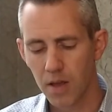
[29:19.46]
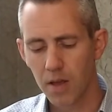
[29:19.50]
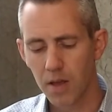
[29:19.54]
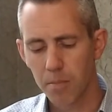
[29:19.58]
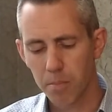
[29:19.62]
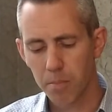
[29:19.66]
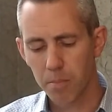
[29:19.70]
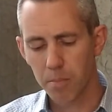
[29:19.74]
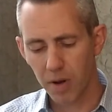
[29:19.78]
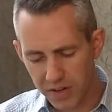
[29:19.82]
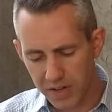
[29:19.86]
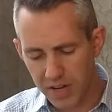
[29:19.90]

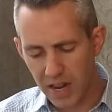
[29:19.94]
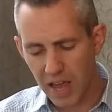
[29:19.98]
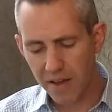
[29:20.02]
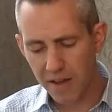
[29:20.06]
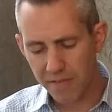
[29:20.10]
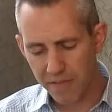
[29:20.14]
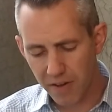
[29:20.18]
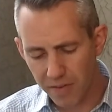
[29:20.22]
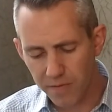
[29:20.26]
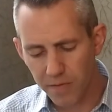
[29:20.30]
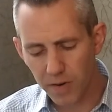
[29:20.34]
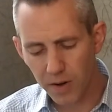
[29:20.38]
But in the day
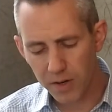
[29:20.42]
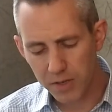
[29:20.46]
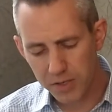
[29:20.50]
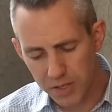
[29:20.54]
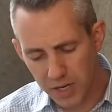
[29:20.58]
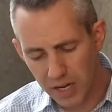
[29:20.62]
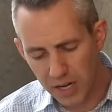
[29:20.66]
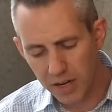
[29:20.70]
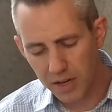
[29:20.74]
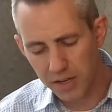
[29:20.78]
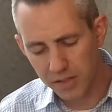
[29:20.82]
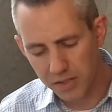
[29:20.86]
of
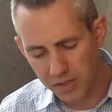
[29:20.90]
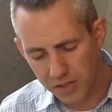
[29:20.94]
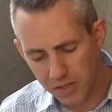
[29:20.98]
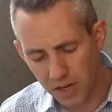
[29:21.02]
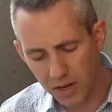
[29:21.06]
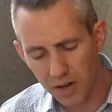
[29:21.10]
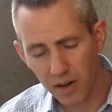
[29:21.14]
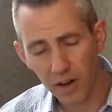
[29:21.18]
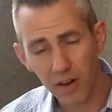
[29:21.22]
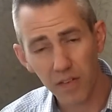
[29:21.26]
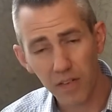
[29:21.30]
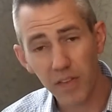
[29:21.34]
adversity,
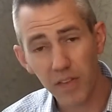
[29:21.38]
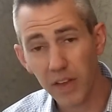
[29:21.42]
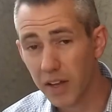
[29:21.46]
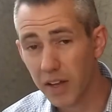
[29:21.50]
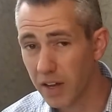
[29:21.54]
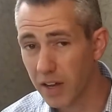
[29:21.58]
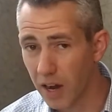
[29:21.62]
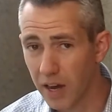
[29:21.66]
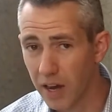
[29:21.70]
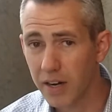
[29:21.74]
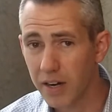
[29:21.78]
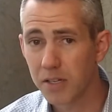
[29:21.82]
consider that
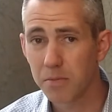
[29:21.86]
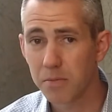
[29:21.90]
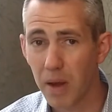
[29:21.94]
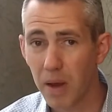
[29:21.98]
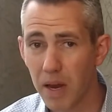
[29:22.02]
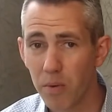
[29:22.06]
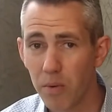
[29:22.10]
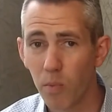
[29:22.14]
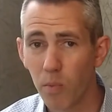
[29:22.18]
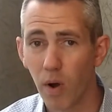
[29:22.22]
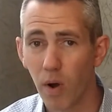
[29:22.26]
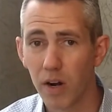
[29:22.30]
God has
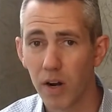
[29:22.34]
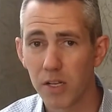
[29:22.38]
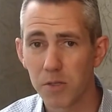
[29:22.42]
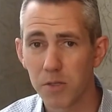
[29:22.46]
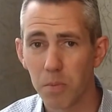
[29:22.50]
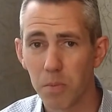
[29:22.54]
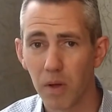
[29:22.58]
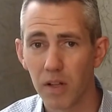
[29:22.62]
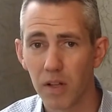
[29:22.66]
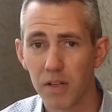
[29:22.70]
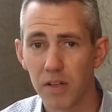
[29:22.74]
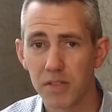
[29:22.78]
made one as
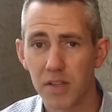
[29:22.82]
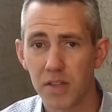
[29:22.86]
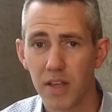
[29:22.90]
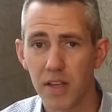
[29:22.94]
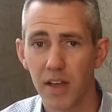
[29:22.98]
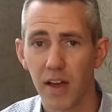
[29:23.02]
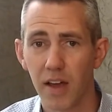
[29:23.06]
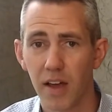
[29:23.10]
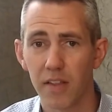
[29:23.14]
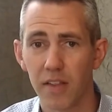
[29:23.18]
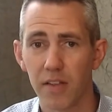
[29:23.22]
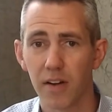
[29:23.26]
well as the
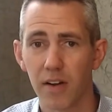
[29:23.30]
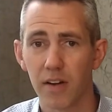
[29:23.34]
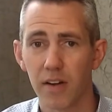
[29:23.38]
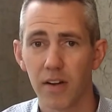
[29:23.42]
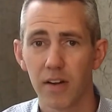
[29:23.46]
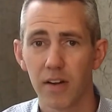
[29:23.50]
other.